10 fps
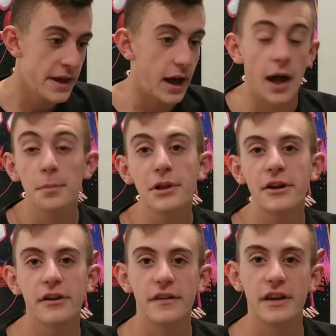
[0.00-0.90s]
I played
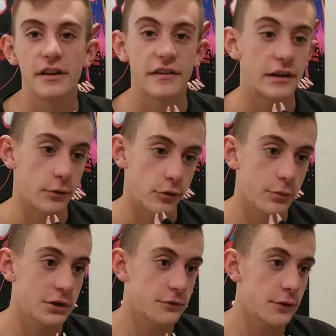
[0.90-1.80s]
on the Nintendo
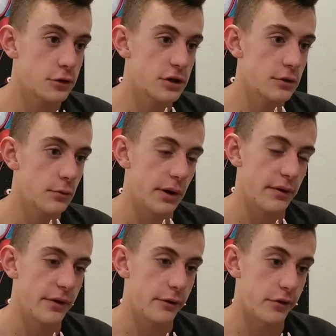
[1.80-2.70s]
Switch version, where
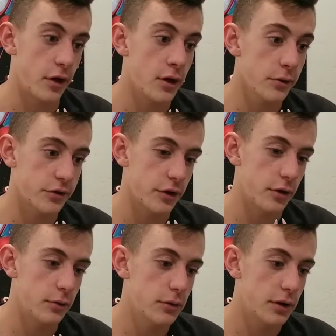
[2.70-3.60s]
there's
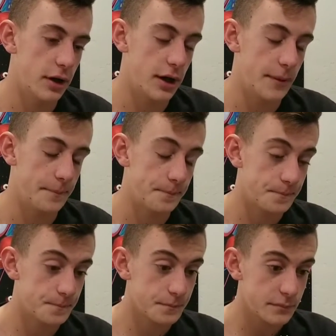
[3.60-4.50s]
also,
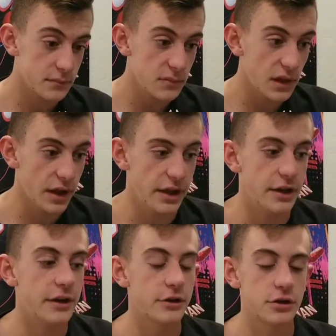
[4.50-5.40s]
in
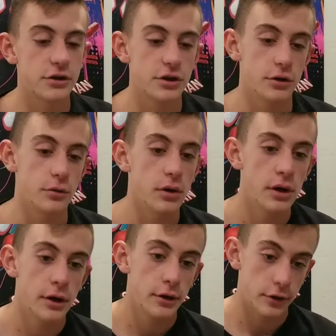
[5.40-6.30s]
addition to
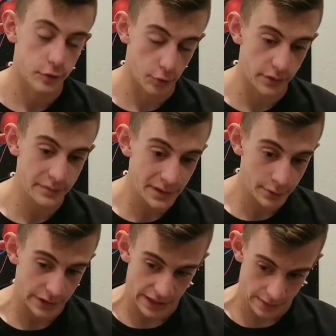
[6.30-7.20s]
story
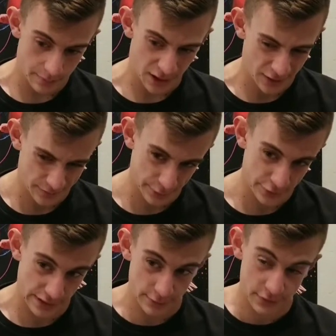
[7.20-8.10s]
mode and impossible
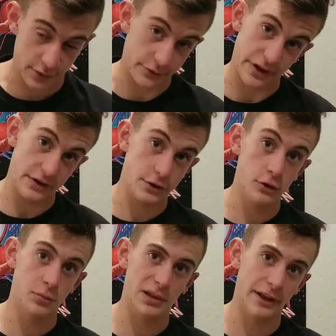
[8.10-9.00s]
challenge, there's a
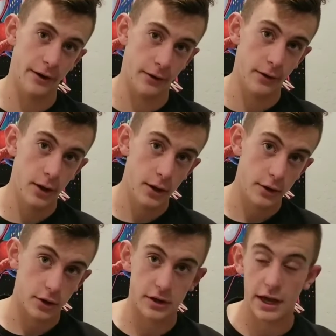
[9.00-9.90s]
2-player
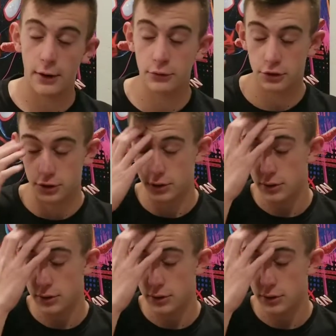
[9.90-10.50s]
couch